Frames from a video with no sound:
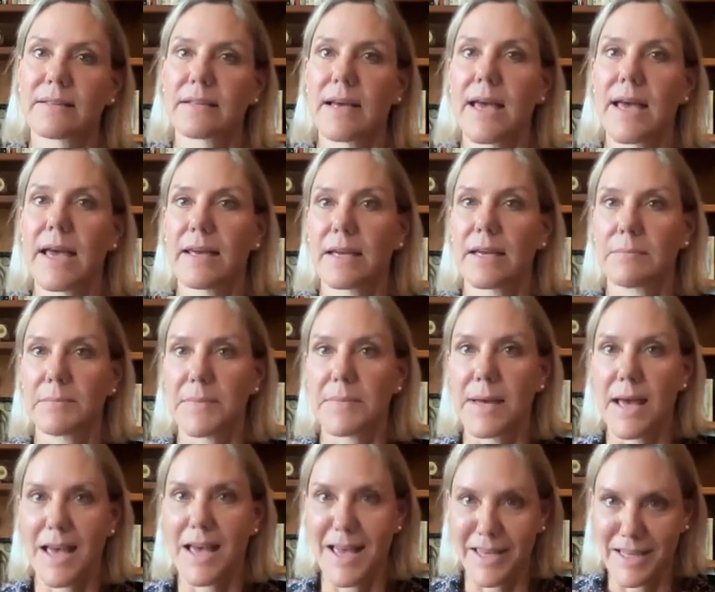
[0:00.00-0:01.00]

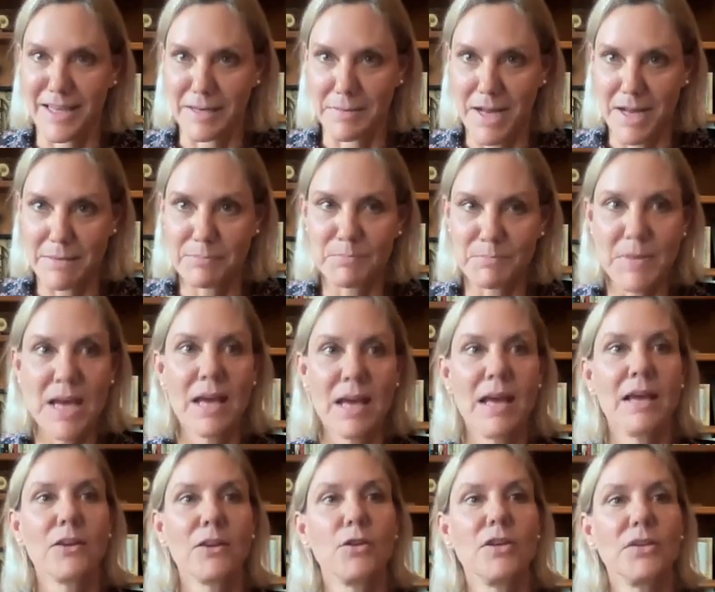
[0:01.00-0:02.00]
A&M
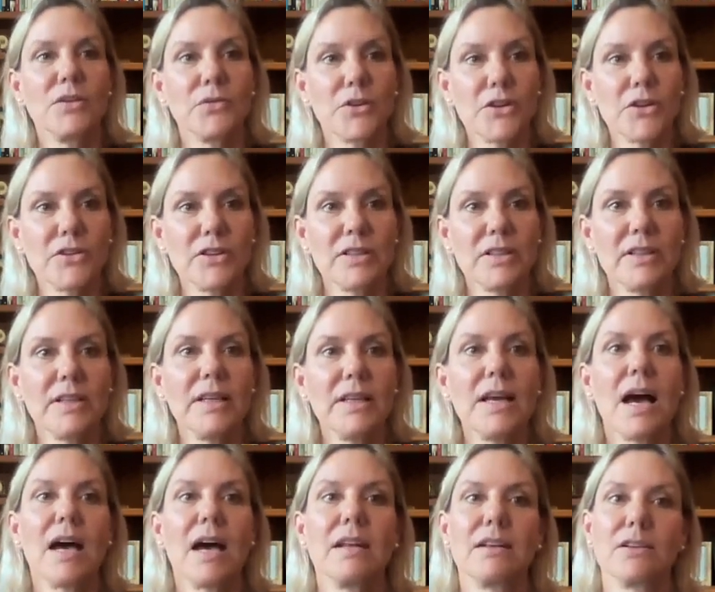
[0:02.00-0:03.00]
University
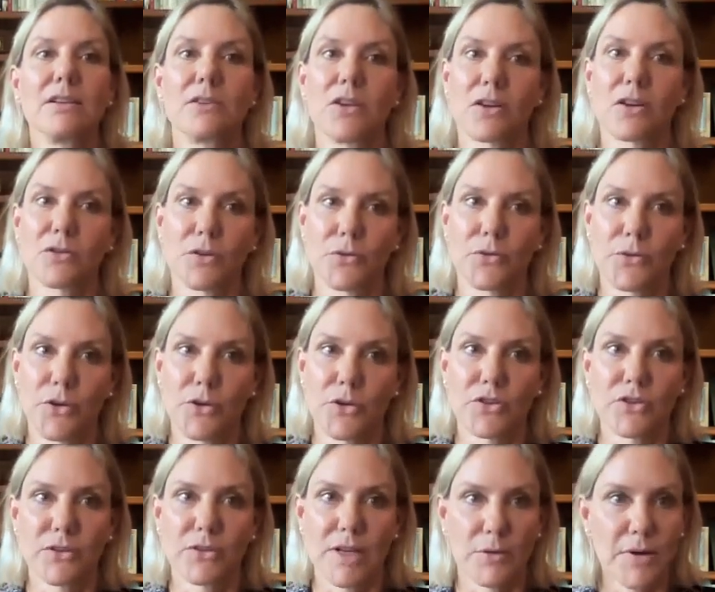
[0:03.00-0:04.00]
under Dr.
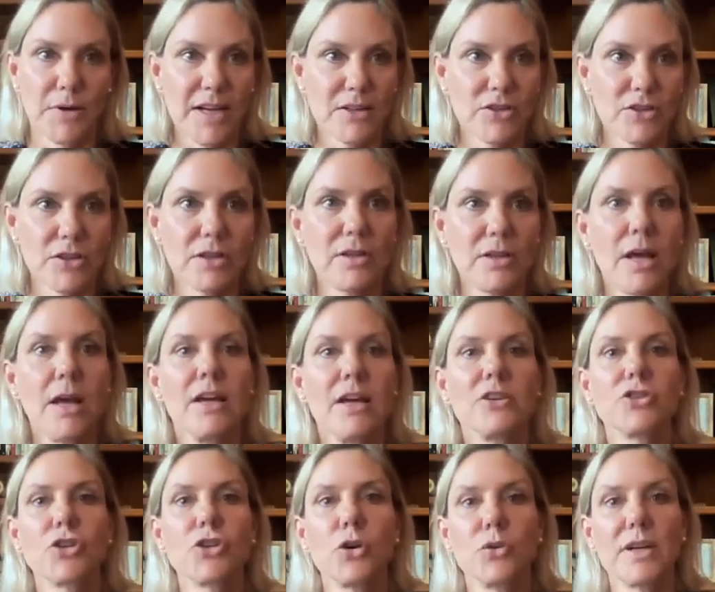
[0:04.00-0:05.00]
First's direction
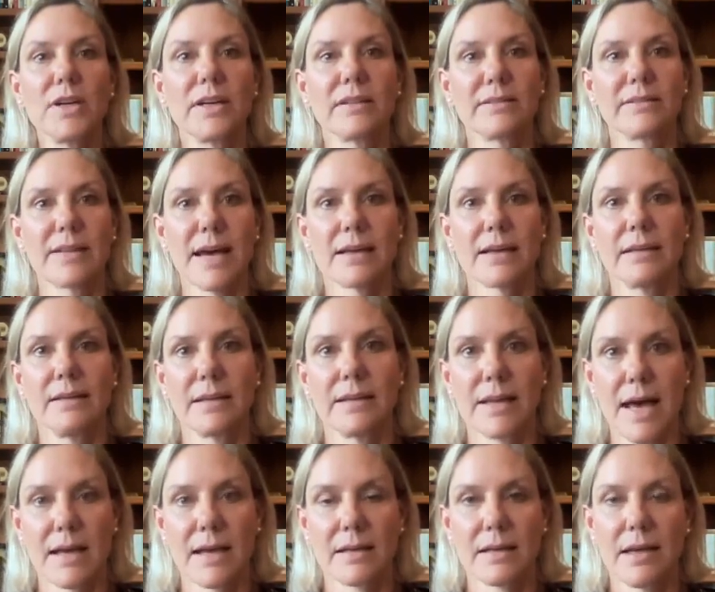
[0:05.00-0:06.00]
showed exactly
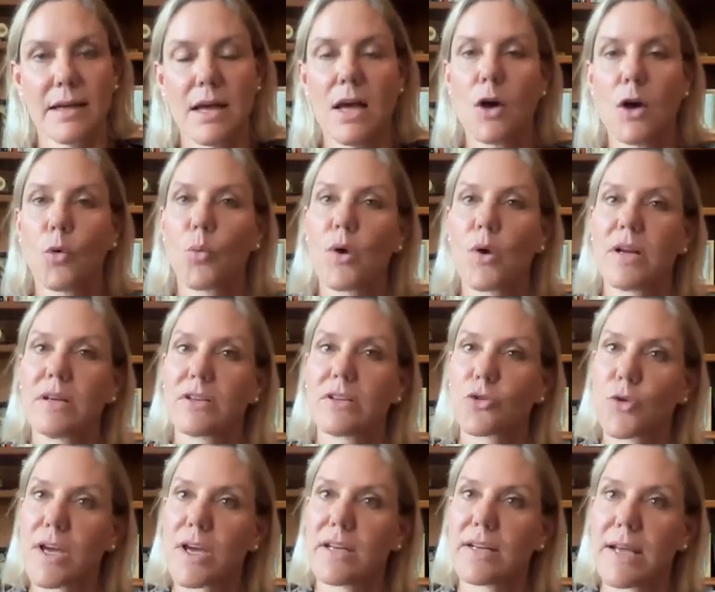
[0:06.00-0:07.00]
that. When
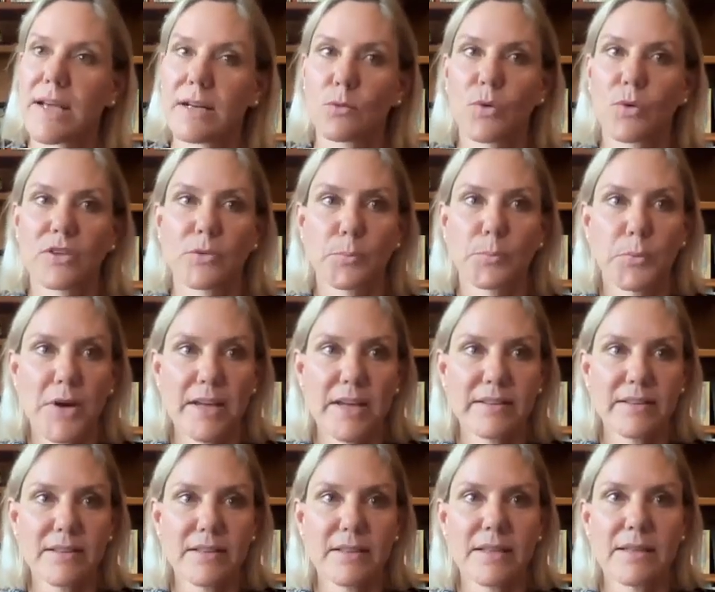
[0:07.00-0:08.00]
TreNN was
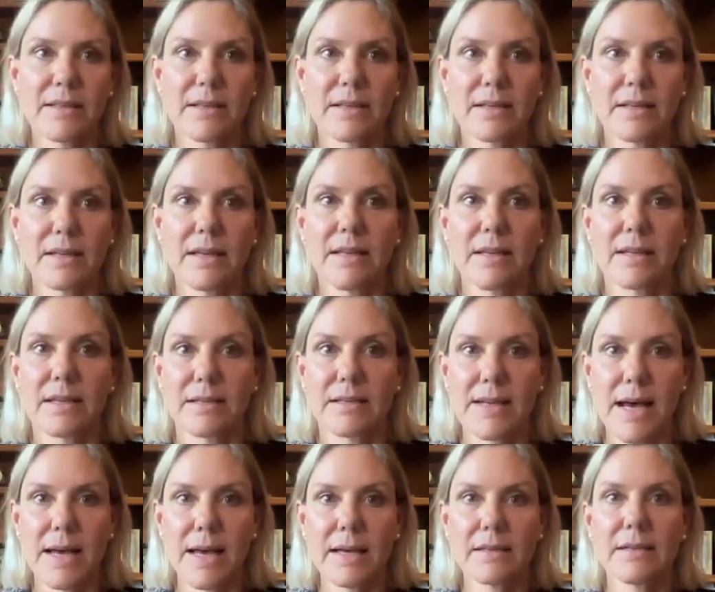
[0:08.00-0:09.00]
present in the
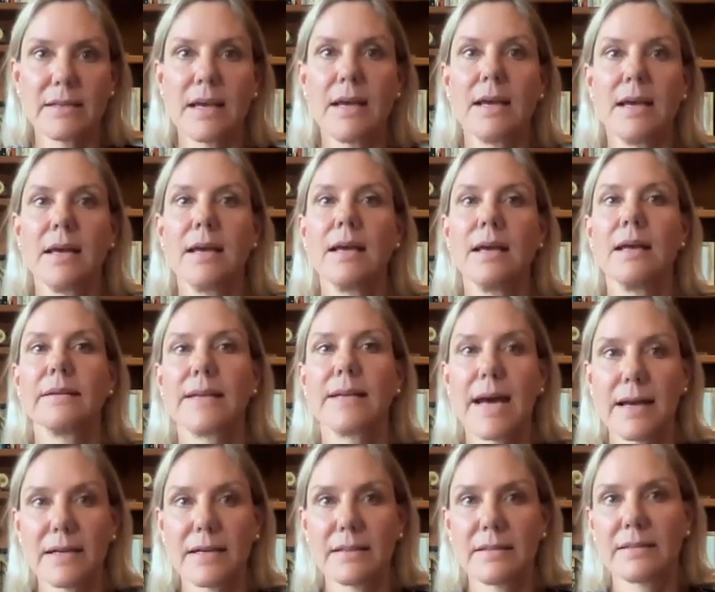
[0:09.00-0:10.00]

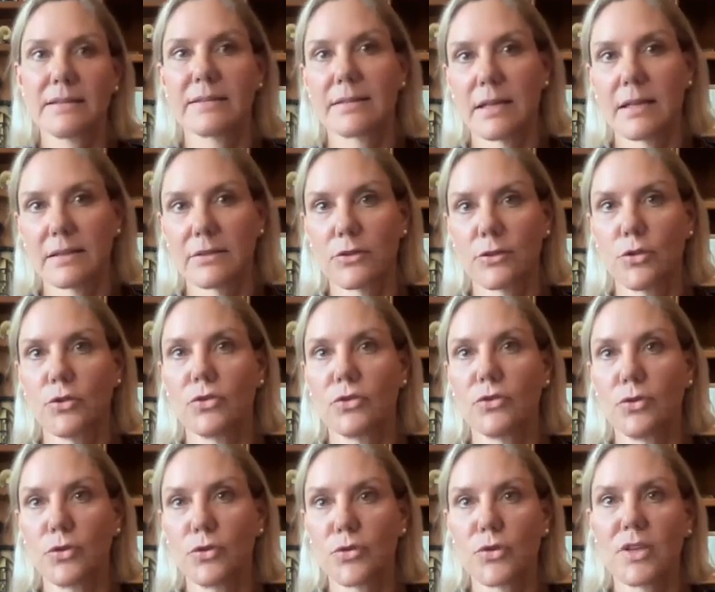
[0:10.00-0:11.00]
diet, cells used
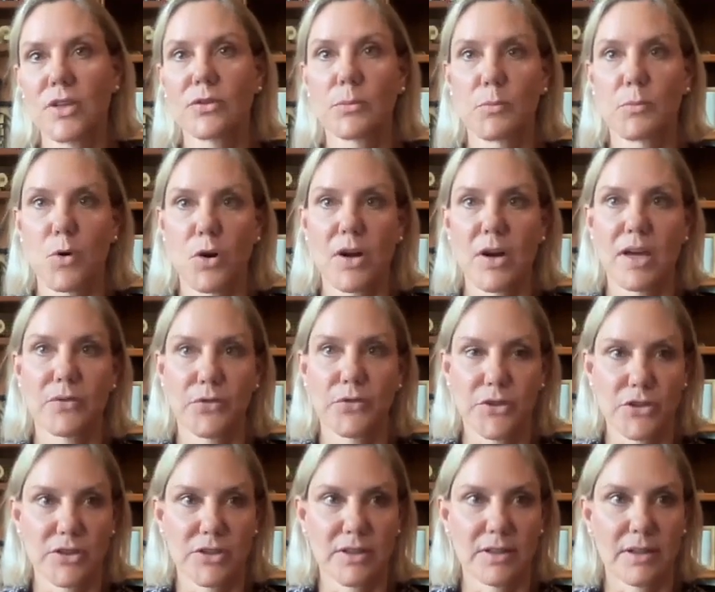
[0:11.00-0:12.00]
nutrients more
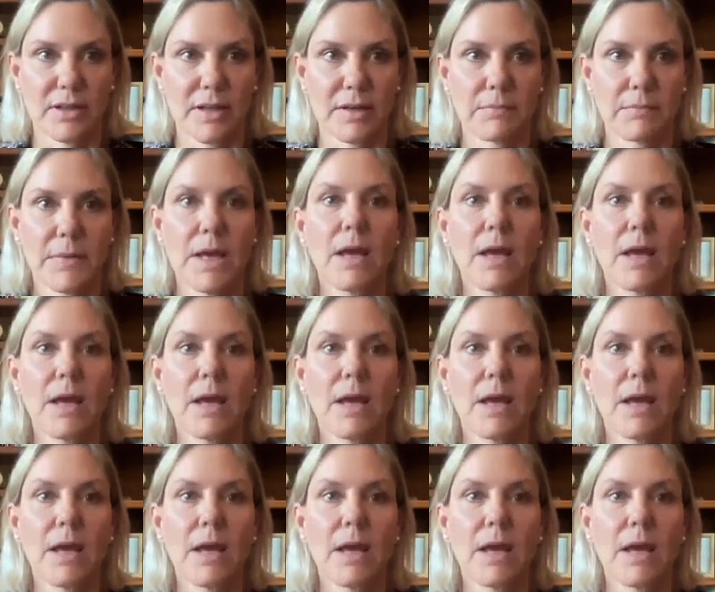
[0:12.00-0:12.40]
efficiently.